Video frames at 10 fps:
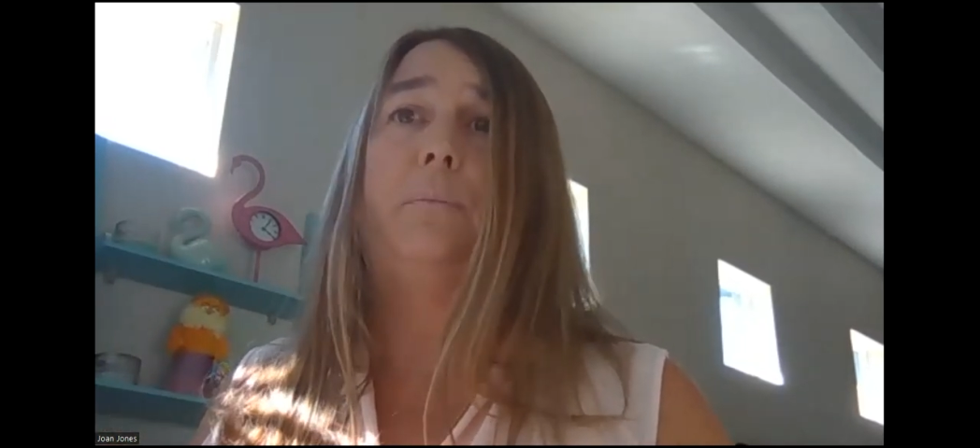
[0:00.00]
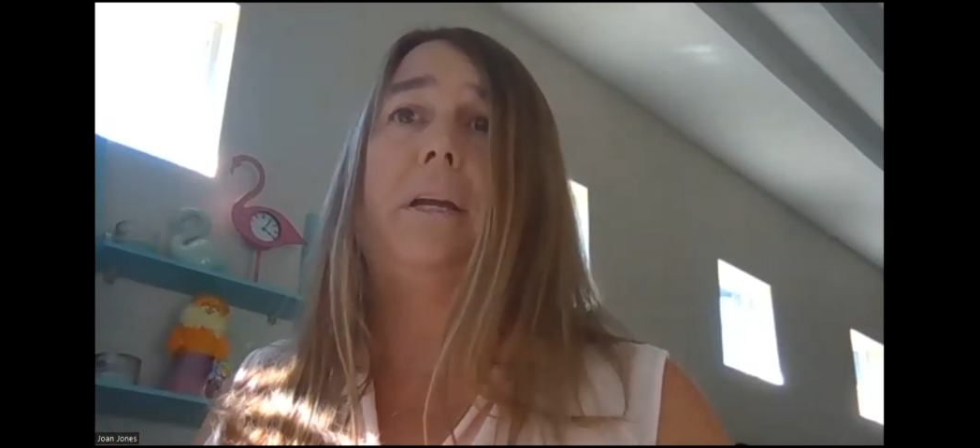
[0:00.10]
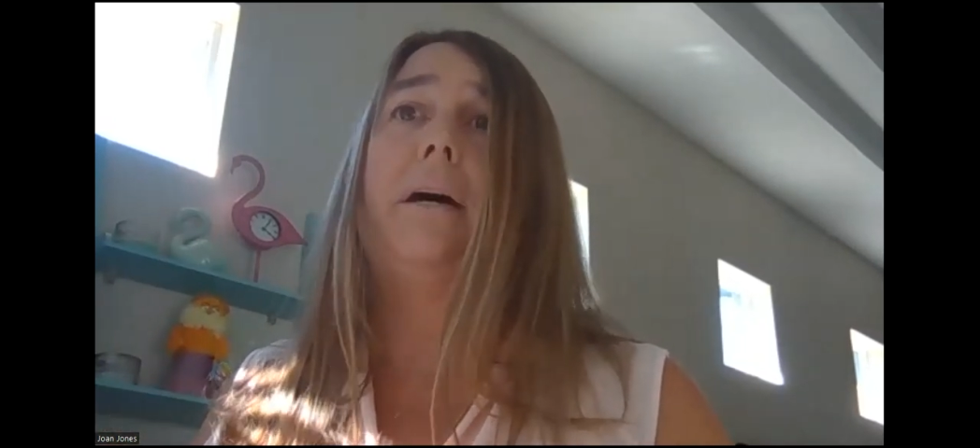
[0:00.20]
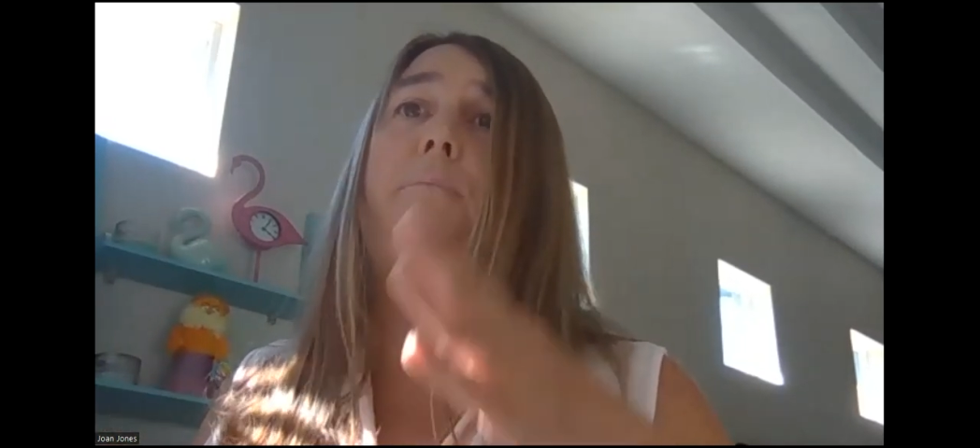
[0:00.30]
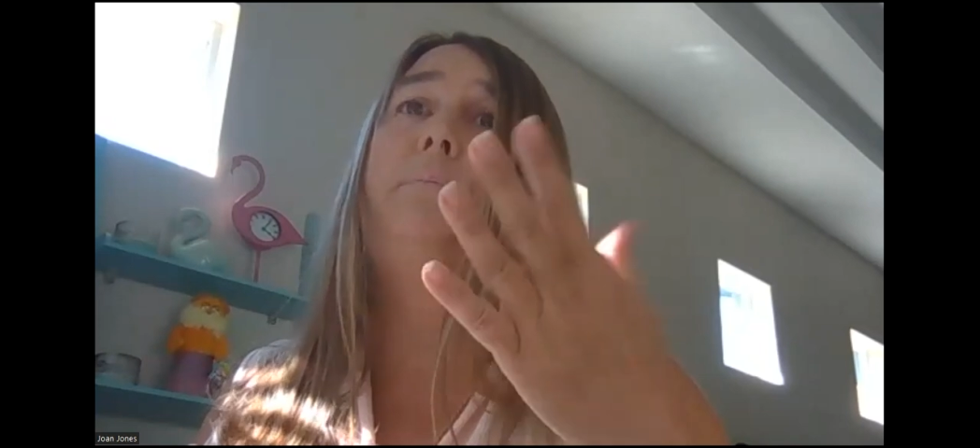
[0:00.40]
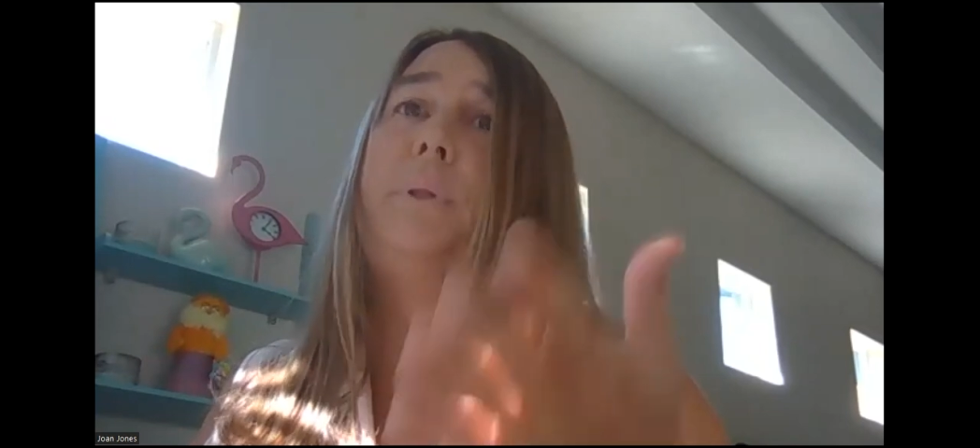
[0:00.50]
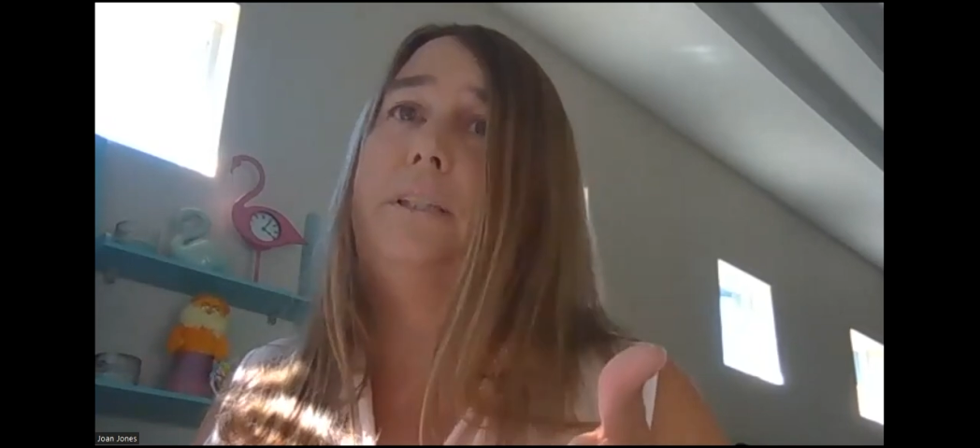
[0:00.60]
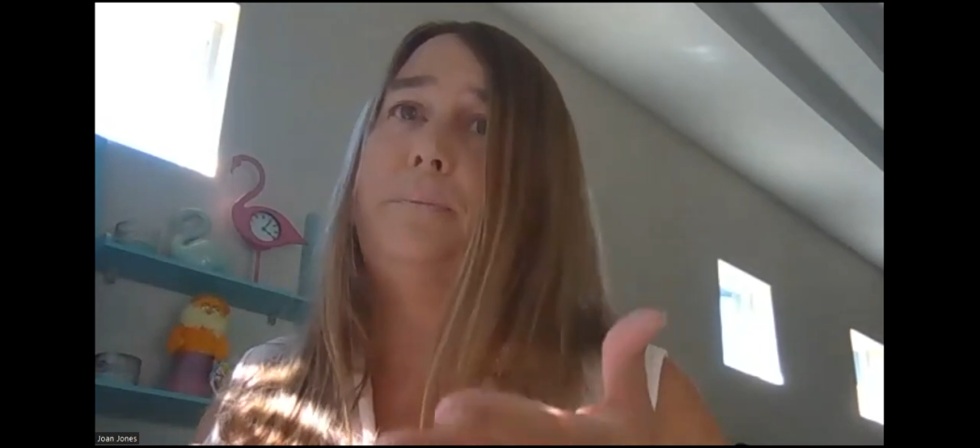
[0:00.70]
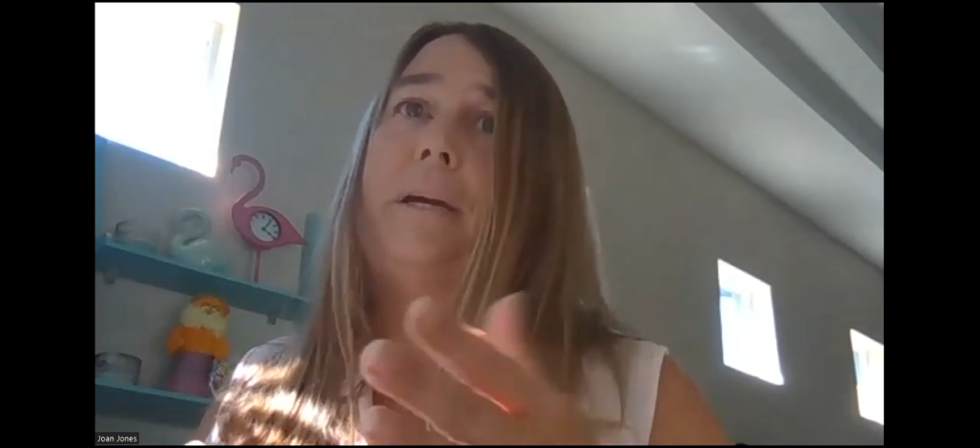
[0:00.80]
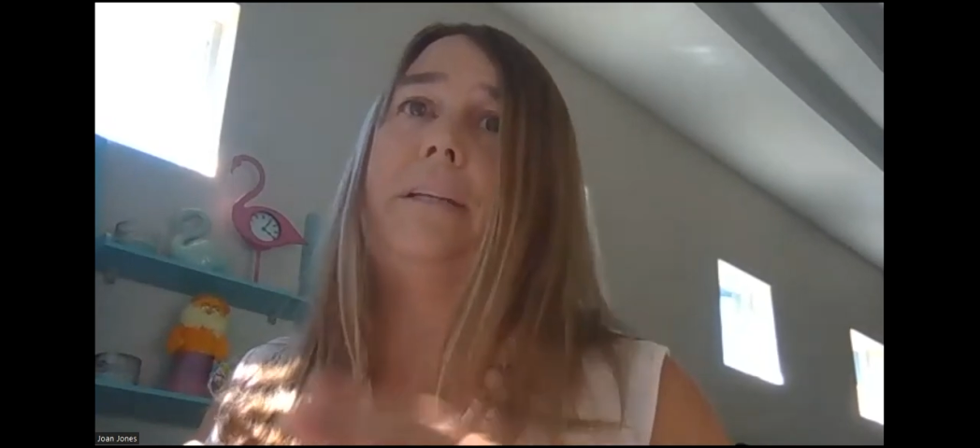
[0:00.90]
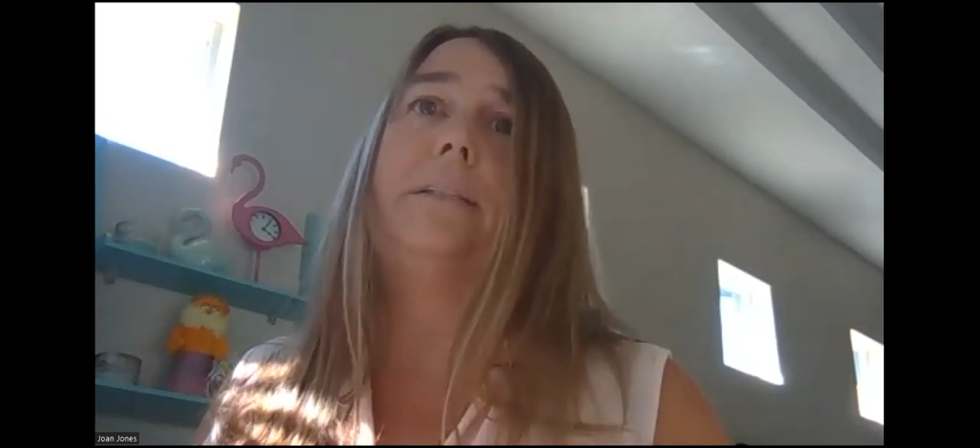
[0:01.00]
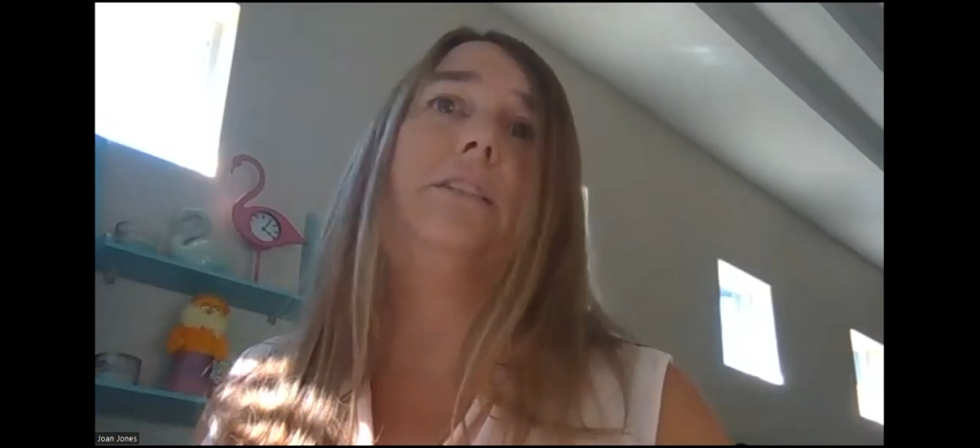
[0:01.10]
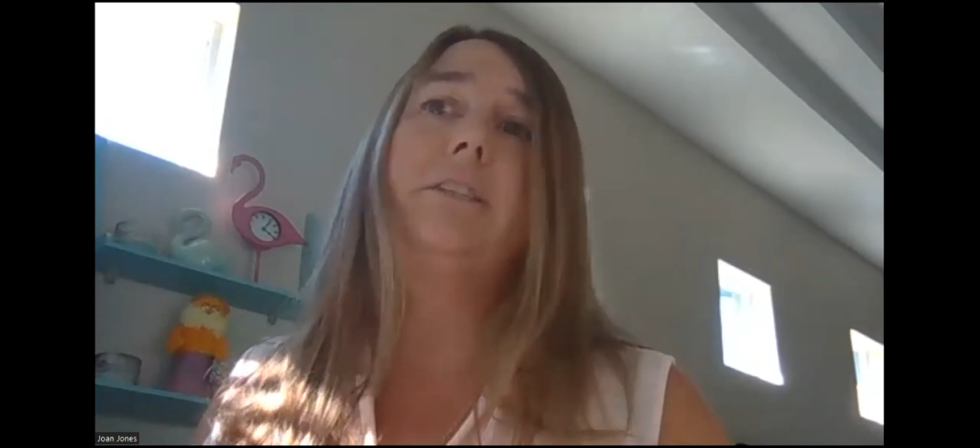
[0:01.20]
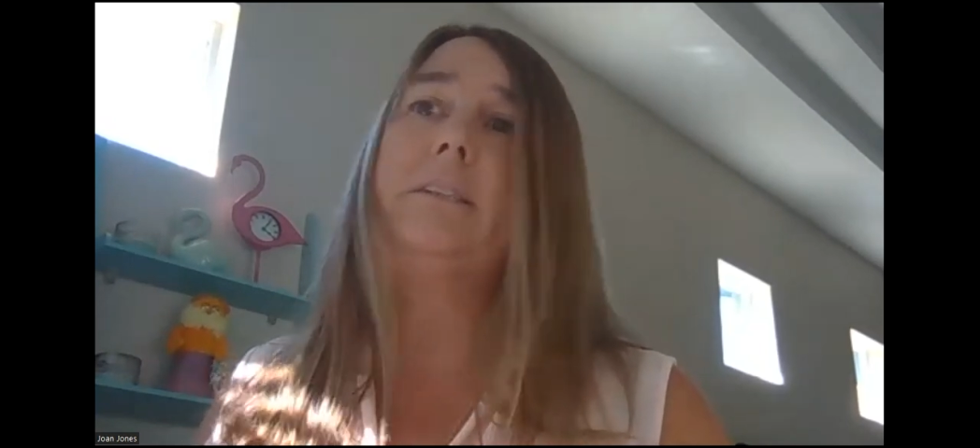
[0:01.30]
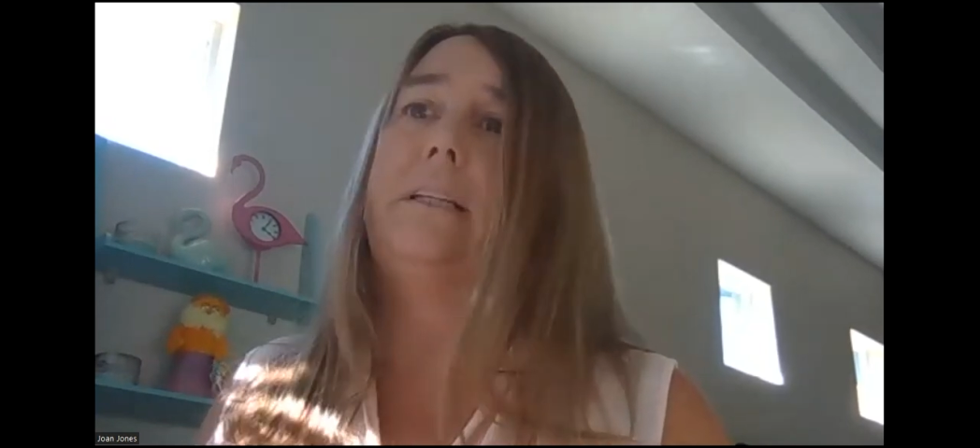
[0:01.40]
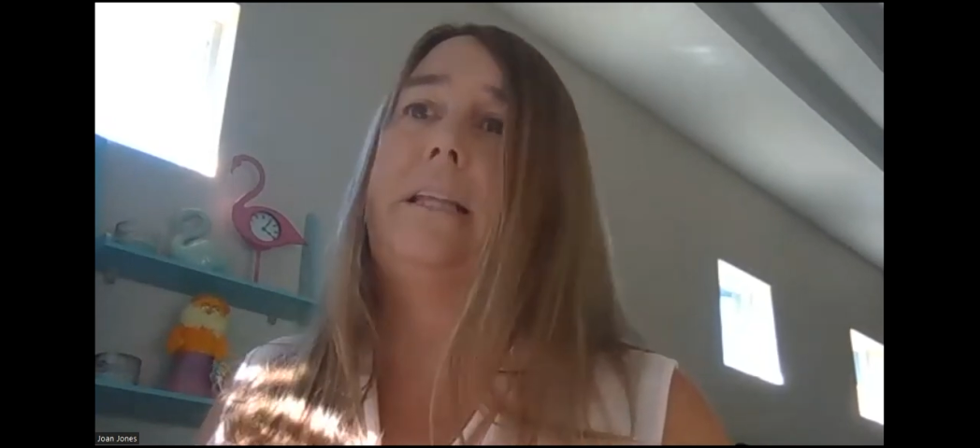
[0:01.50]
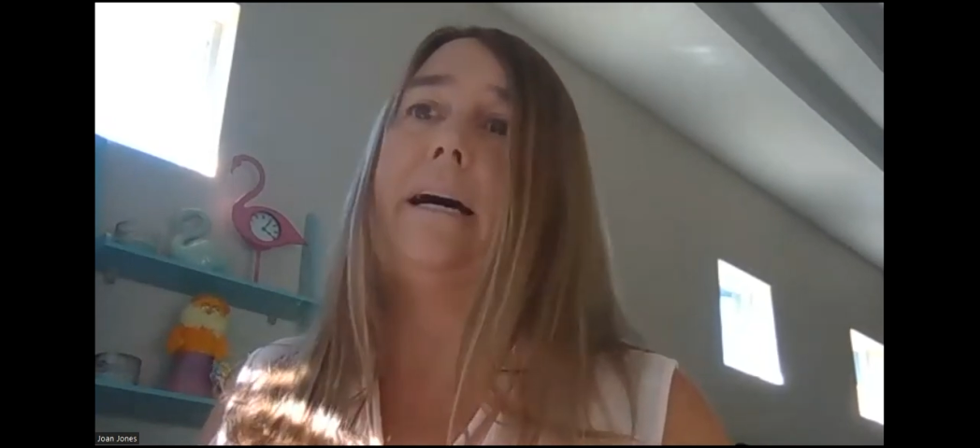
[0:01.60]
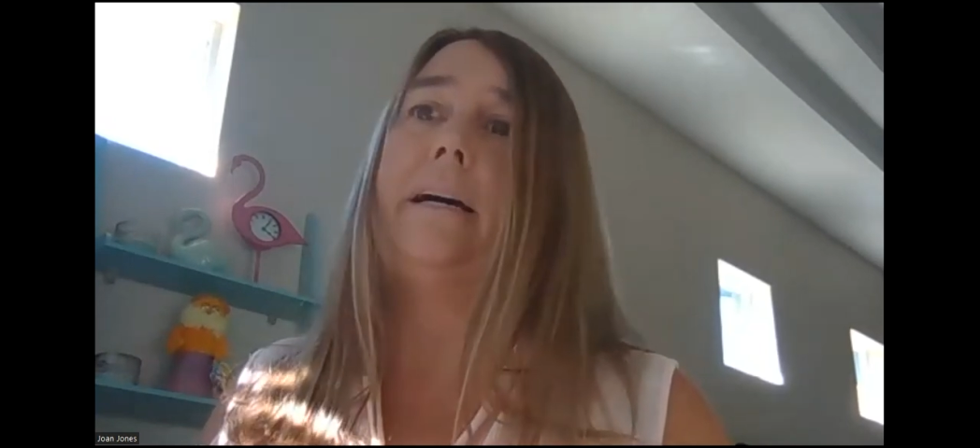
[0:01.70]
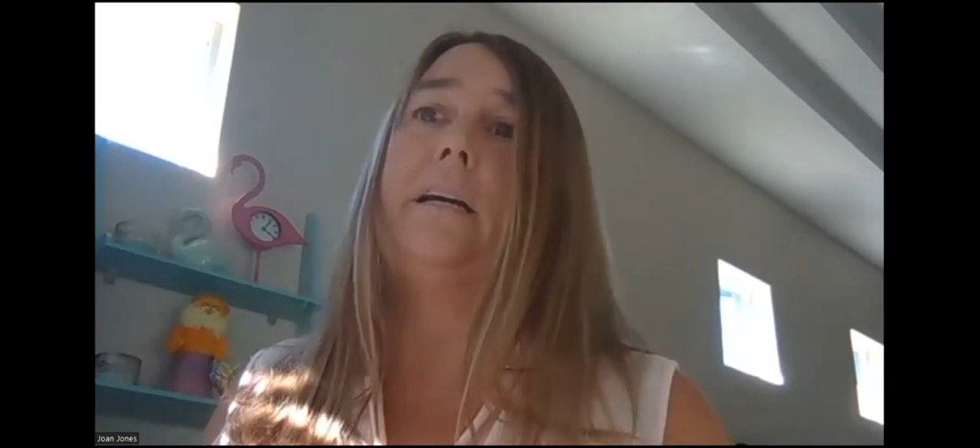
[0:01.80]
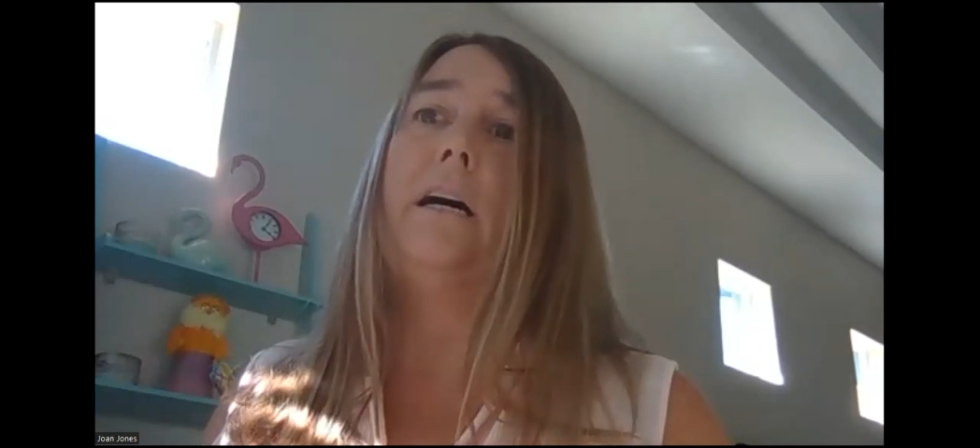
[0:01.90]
But yeah, please pay attention to that.